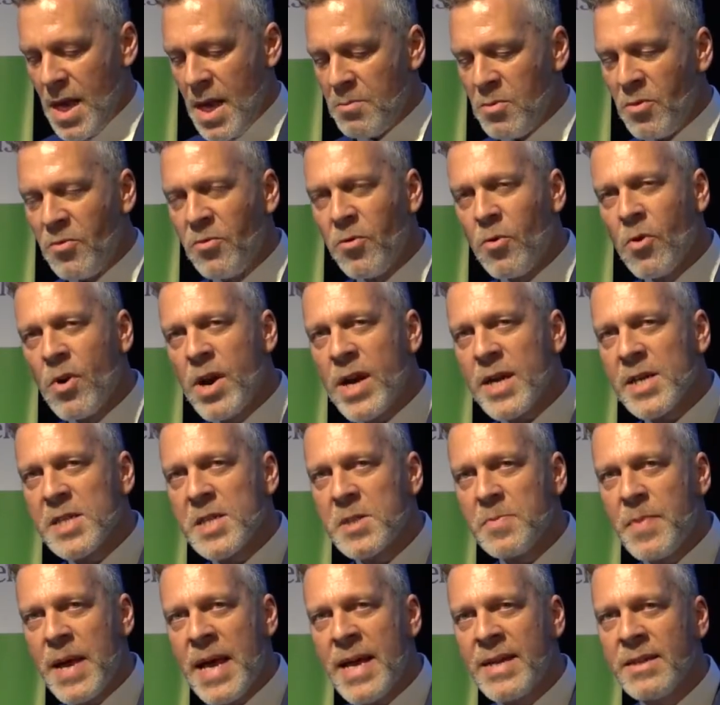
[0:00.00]
And before I
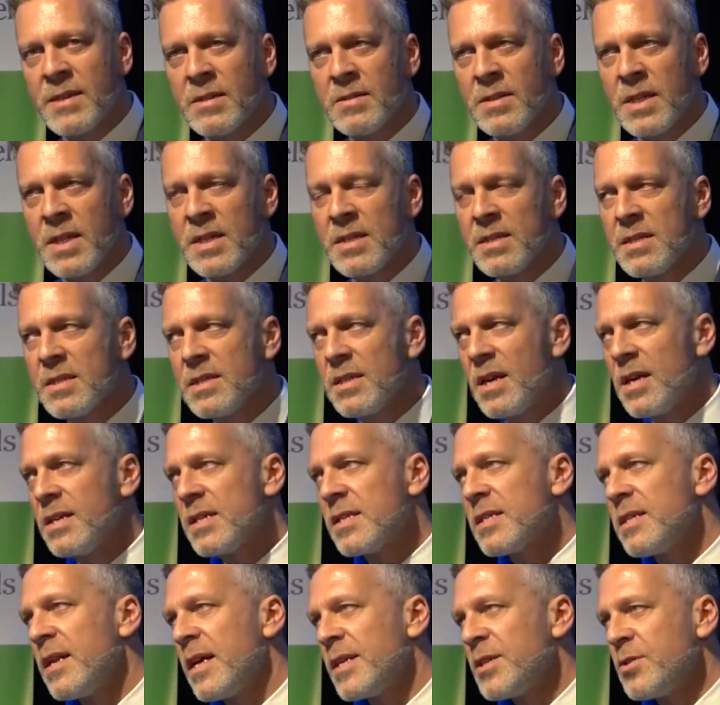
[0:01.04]
expand on this, I'd
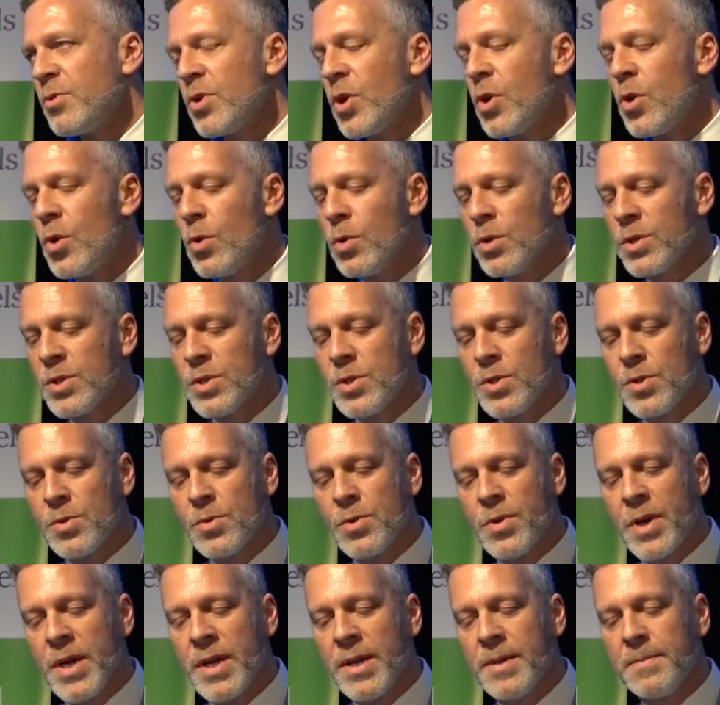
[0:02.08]
just like to recall a
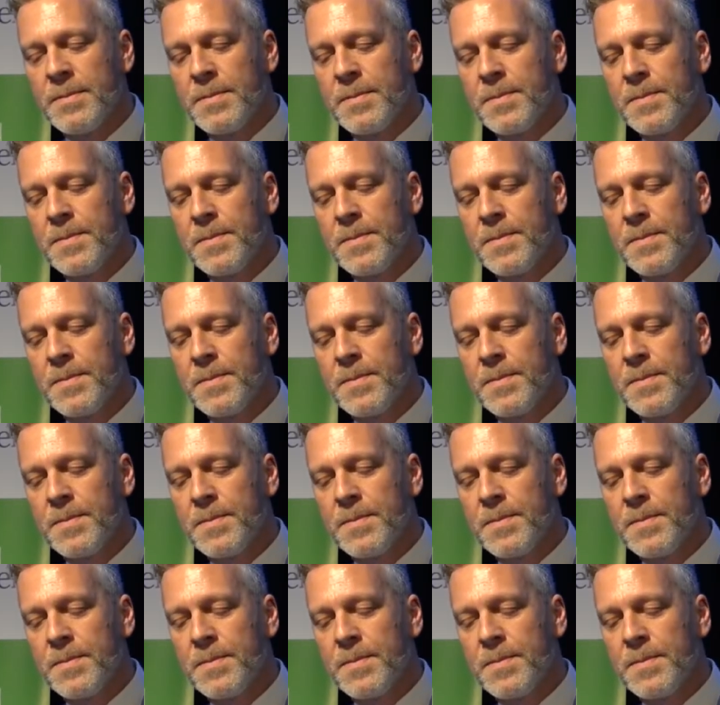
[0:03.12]
story.